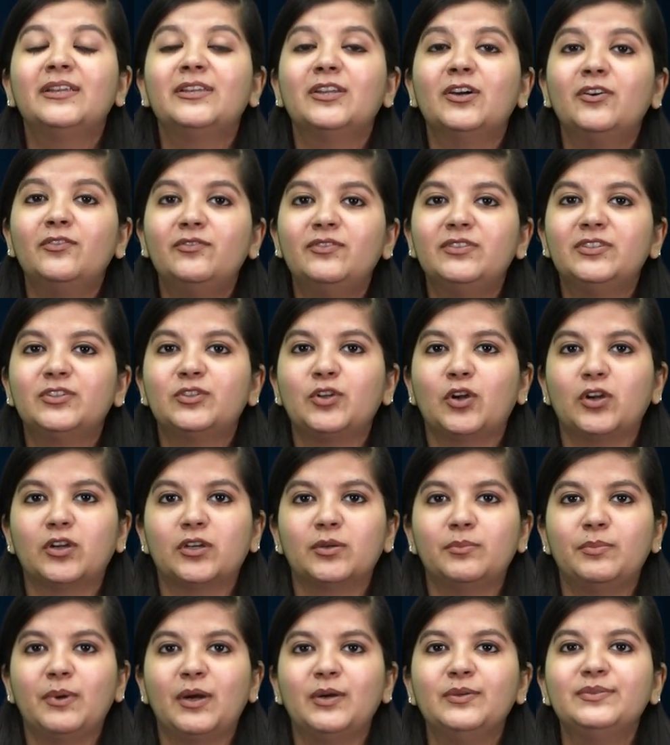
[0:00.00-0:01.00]
Now we'll
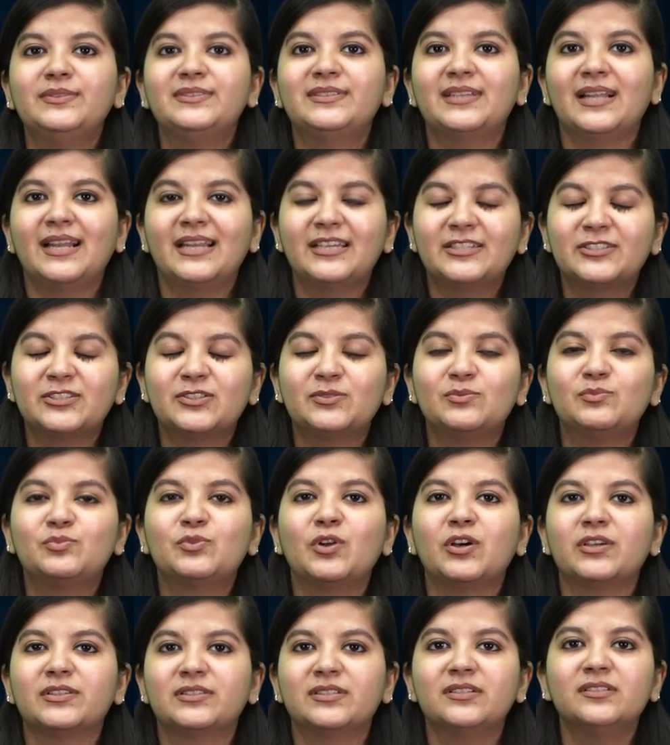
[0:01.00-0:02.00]
talk about selection
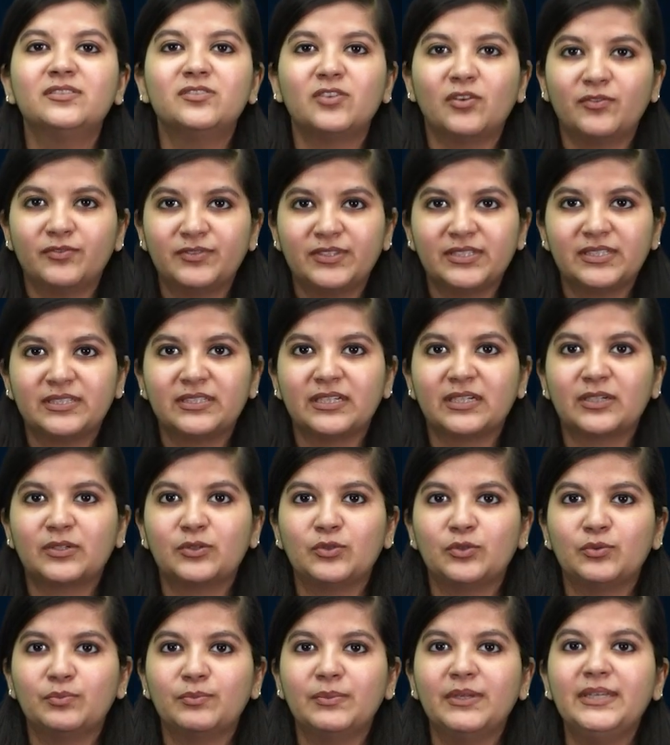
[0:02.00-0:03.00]
process of this
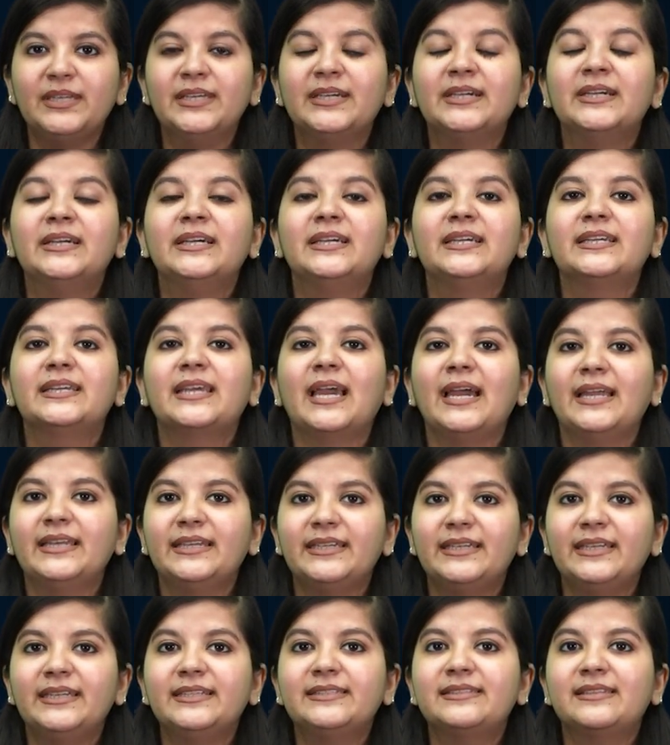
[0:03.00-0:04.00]
recruitment.
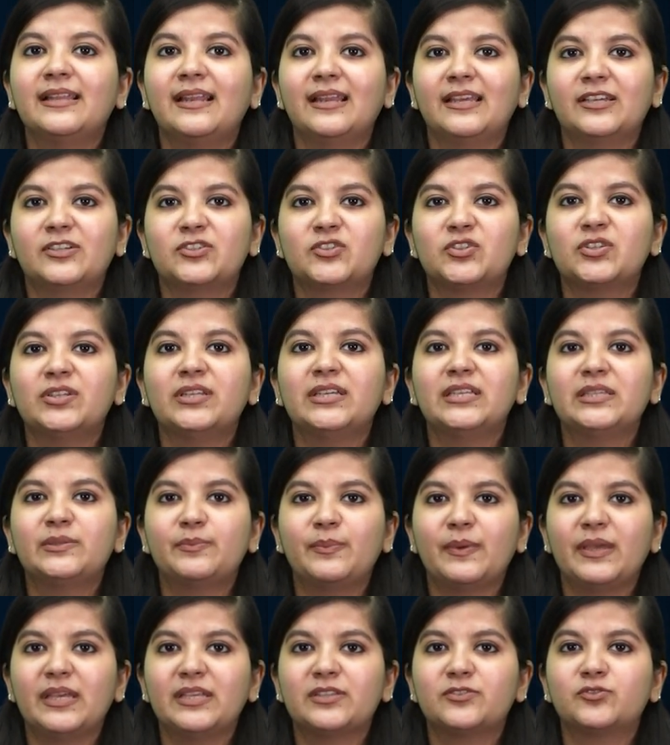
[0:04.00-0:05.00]
Candidate selection is
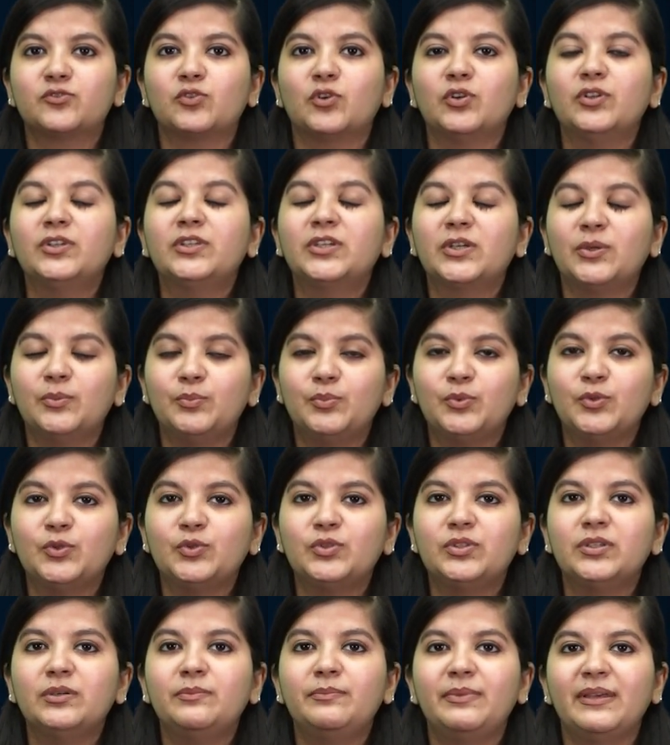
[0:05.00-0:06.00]
based on
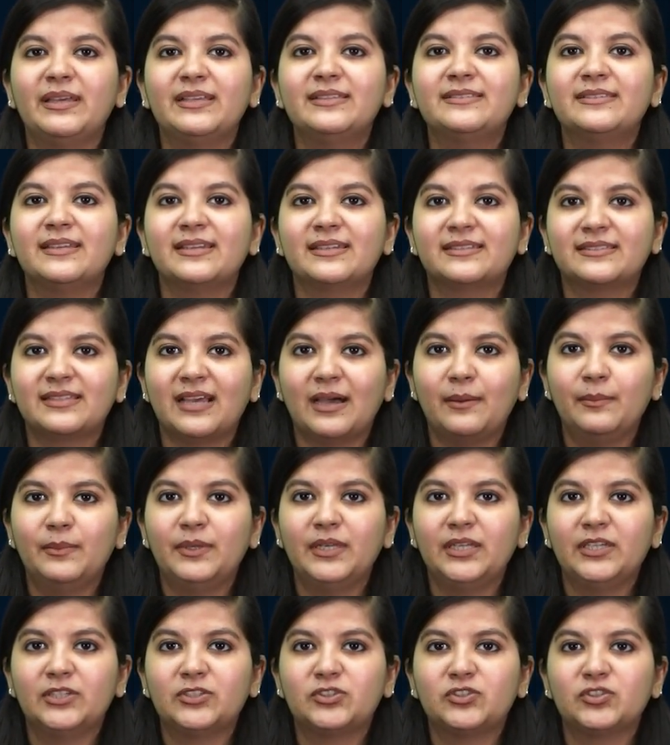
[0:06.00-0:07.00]
computer-based
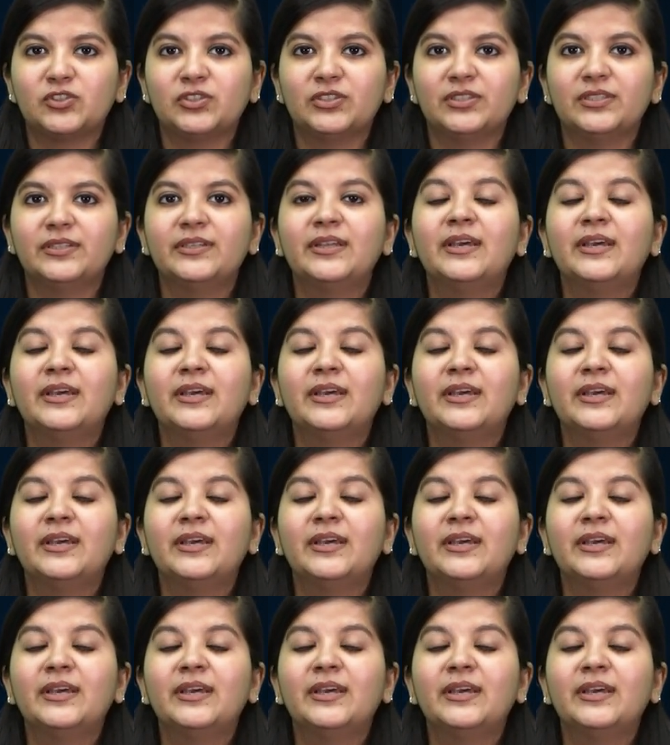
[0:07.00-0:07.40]
examination.